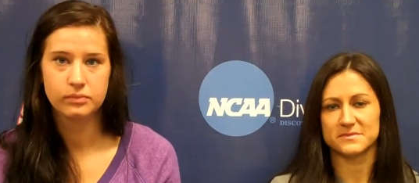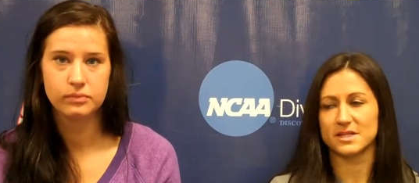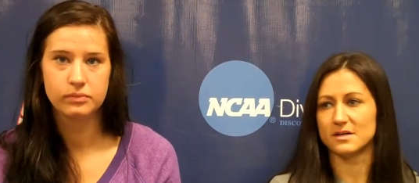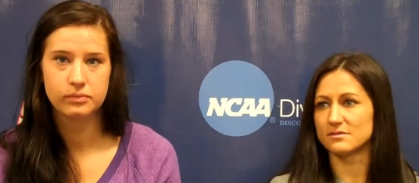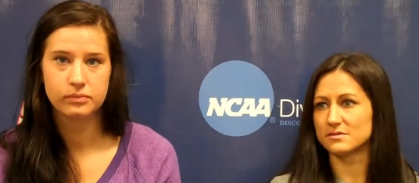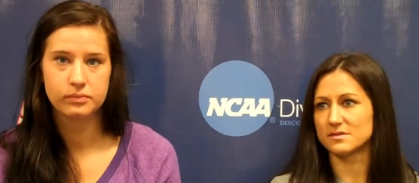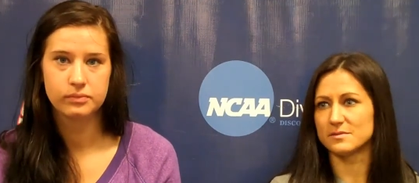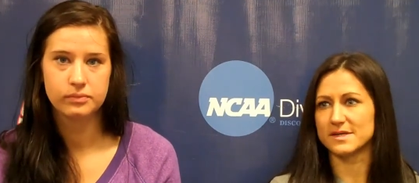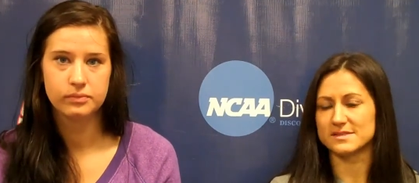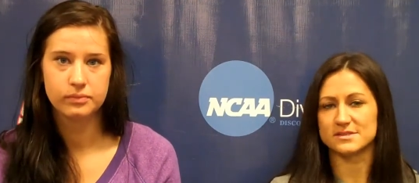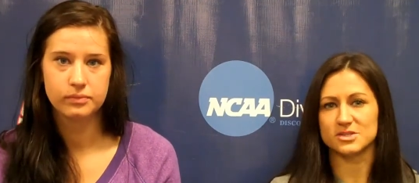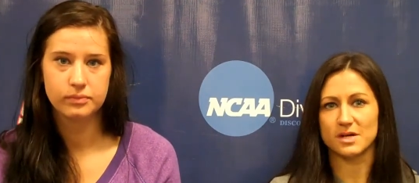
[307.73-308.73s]
Speaker 1: You know we'll do the
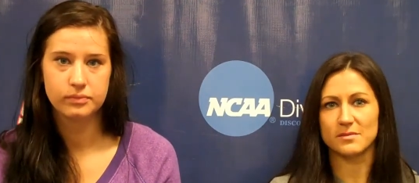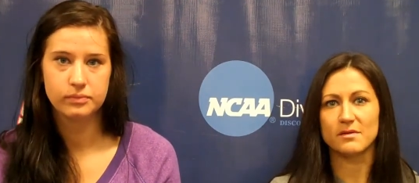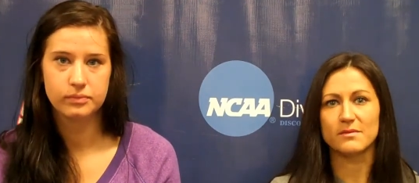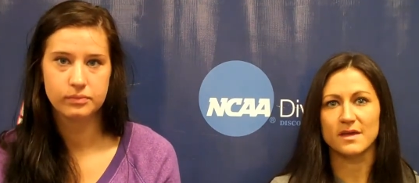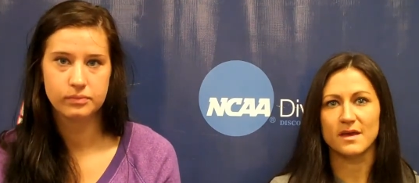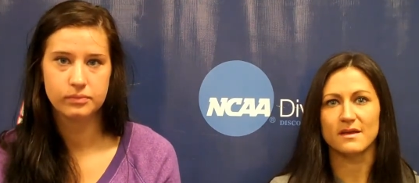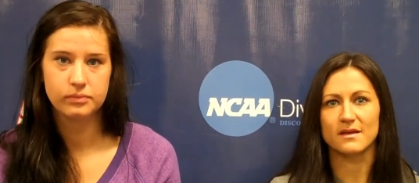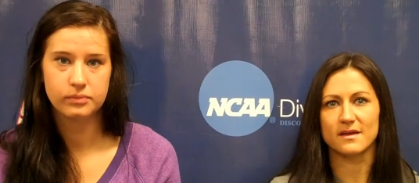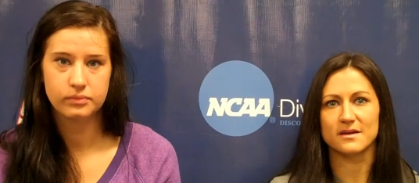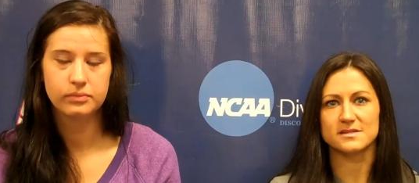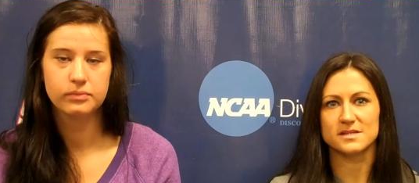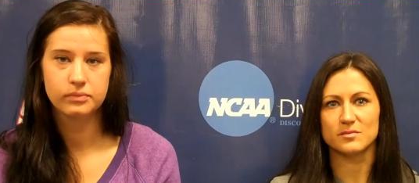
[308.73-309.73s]
best job that we can to get
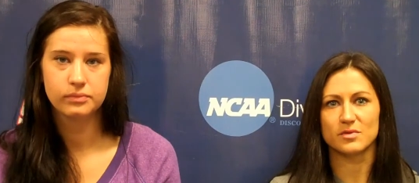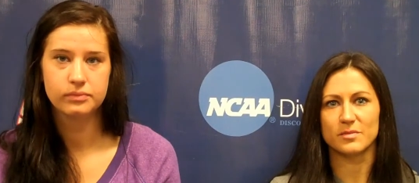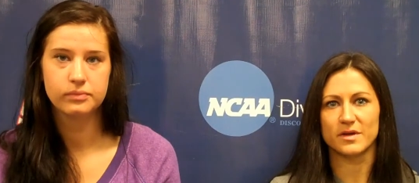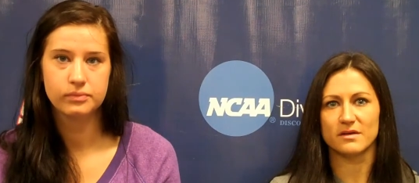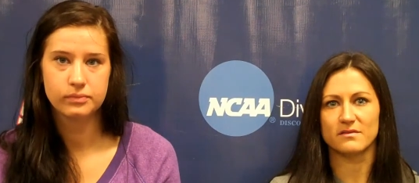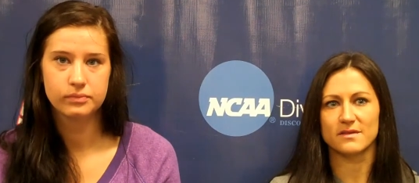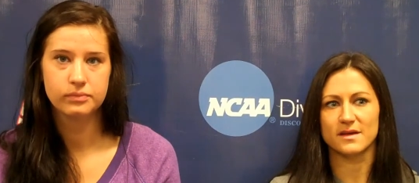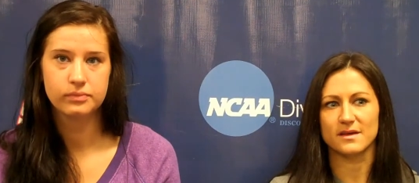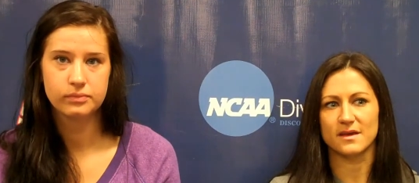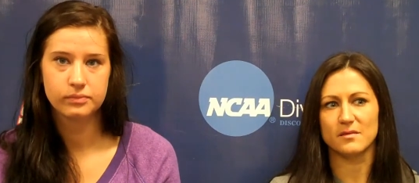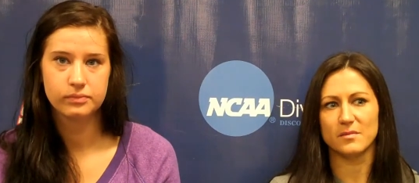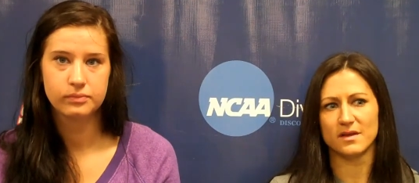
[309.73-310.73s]
our team prepared for that
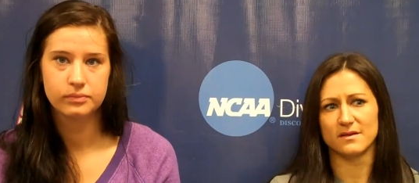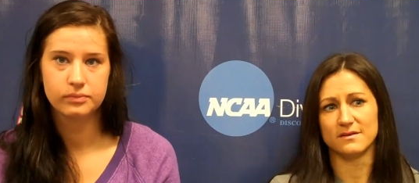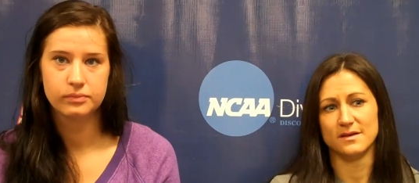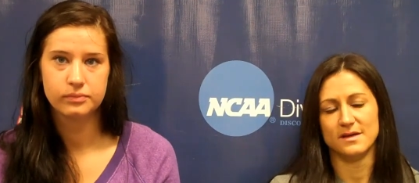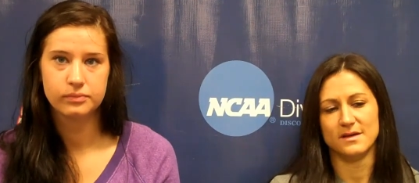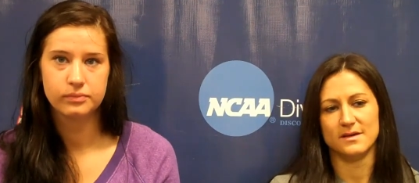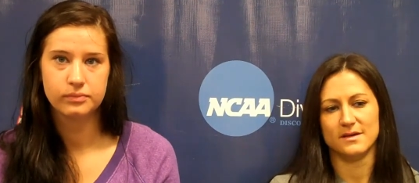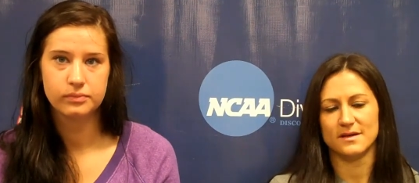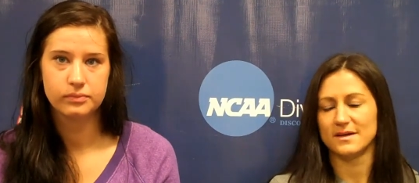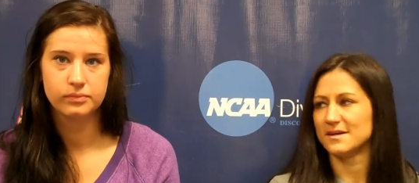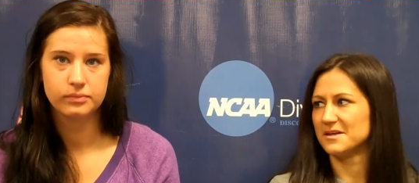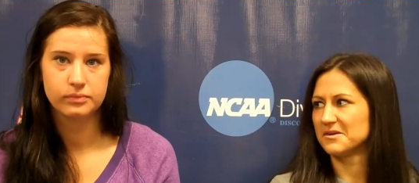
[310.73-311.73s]
game, and
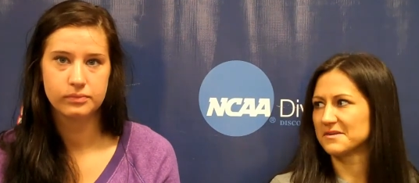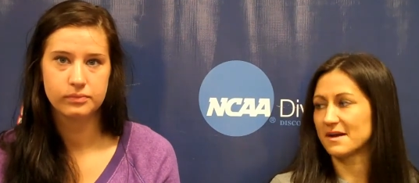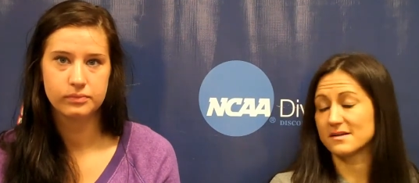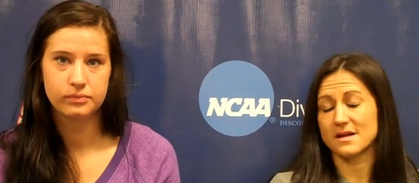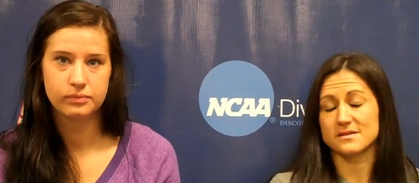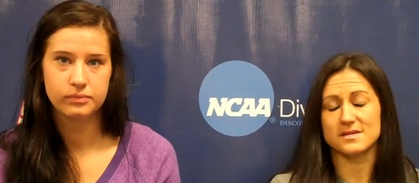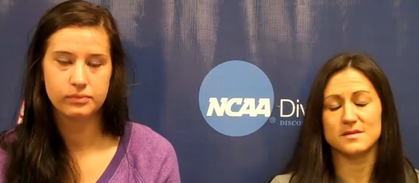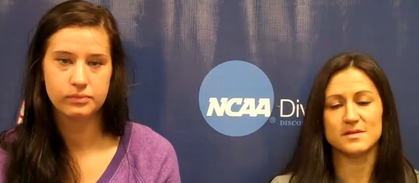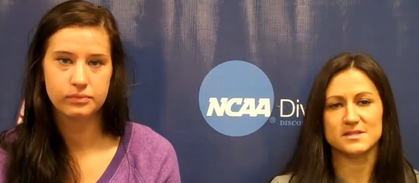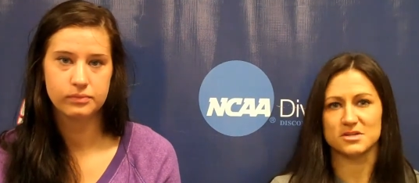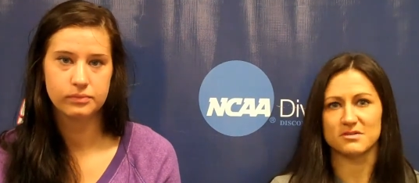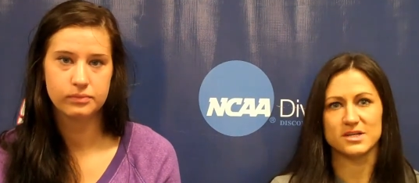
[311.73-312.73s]
you know our, our team
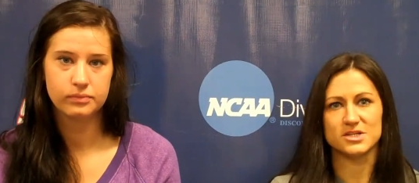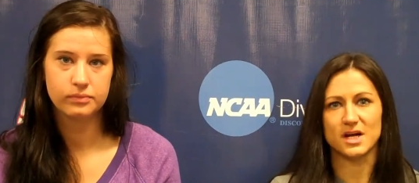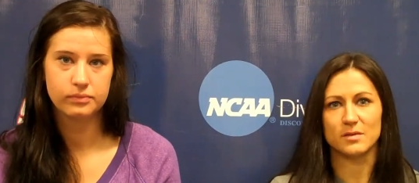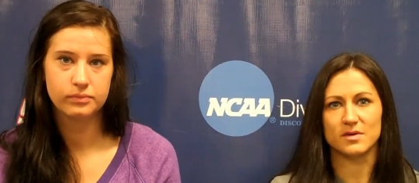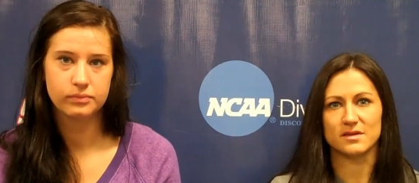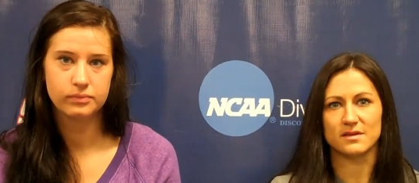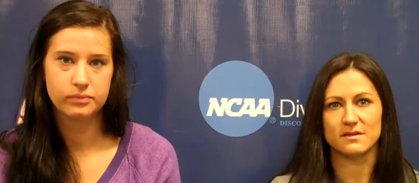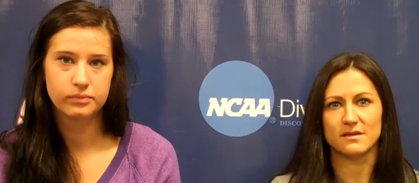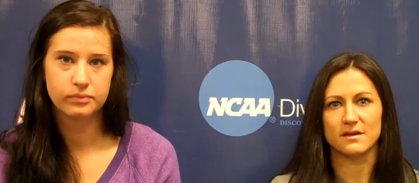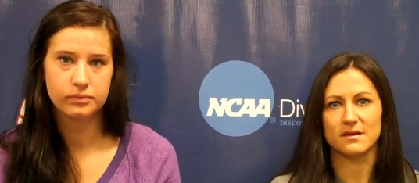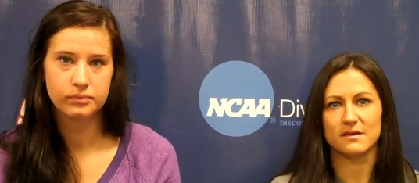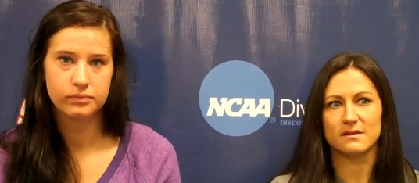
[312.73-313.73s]
does a great job with it.
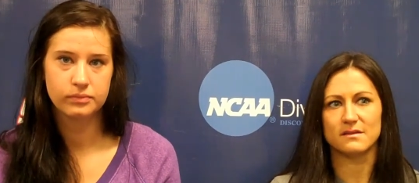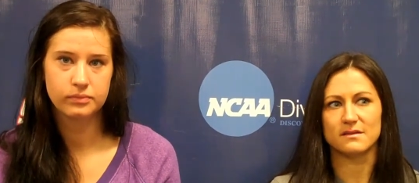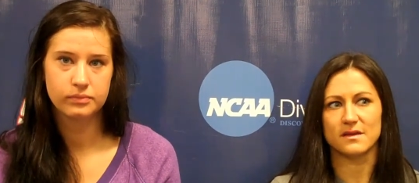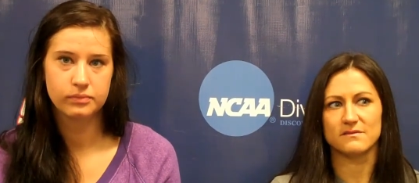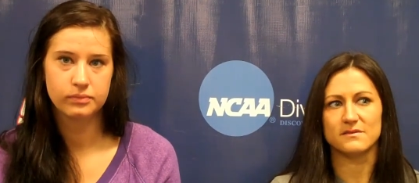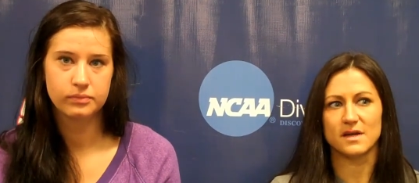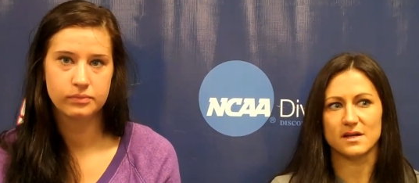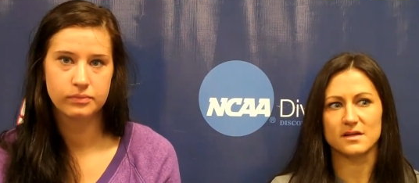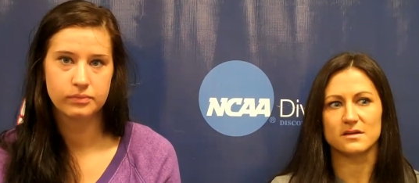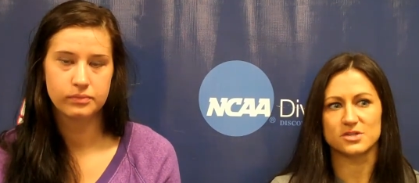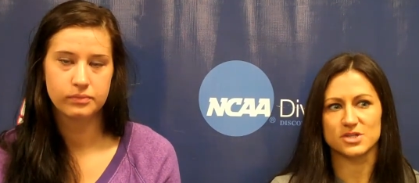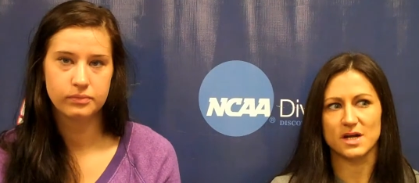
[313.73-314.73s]
They they've done a
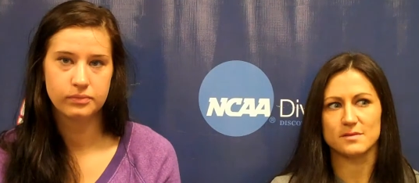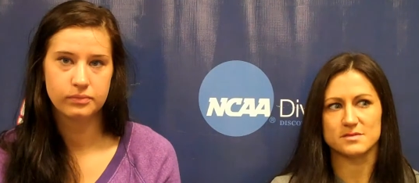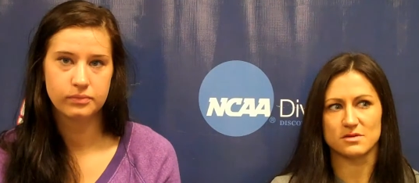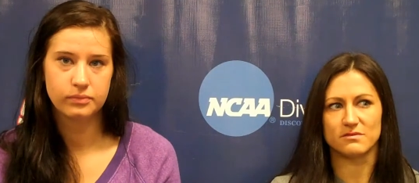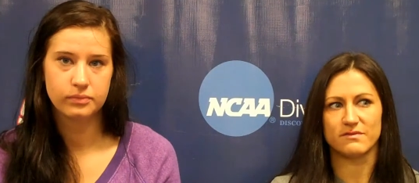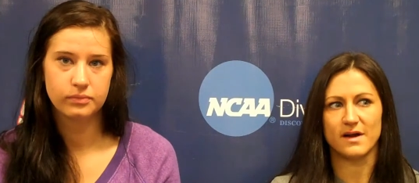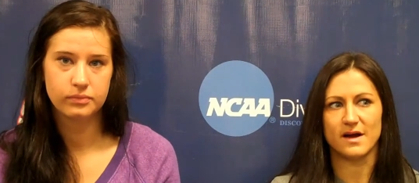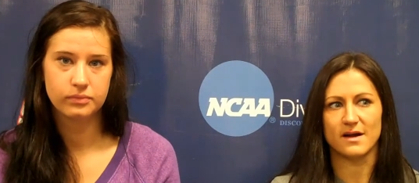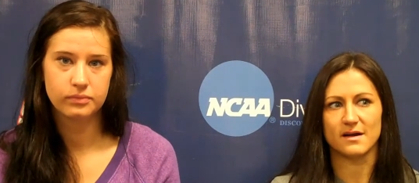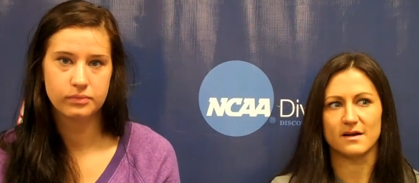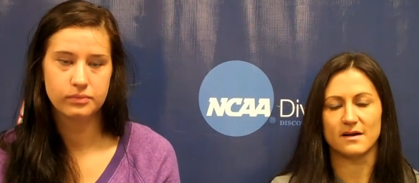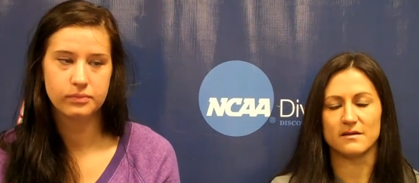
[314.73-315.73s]
good job so
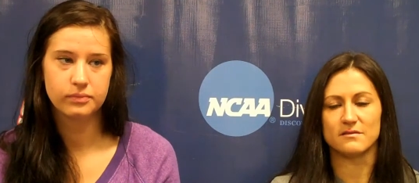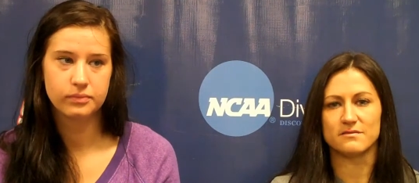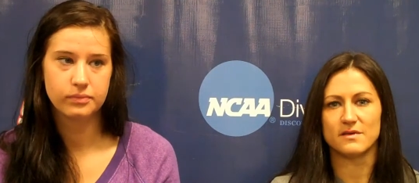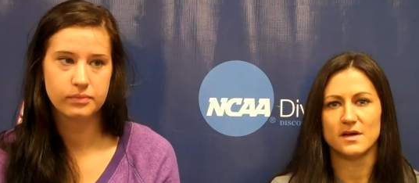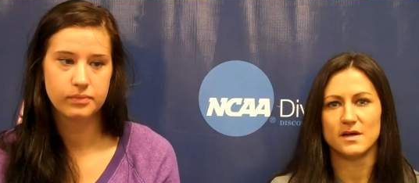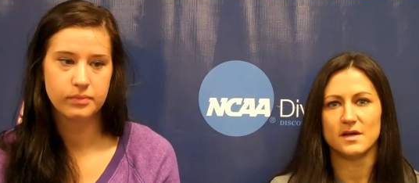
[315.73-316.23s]
far of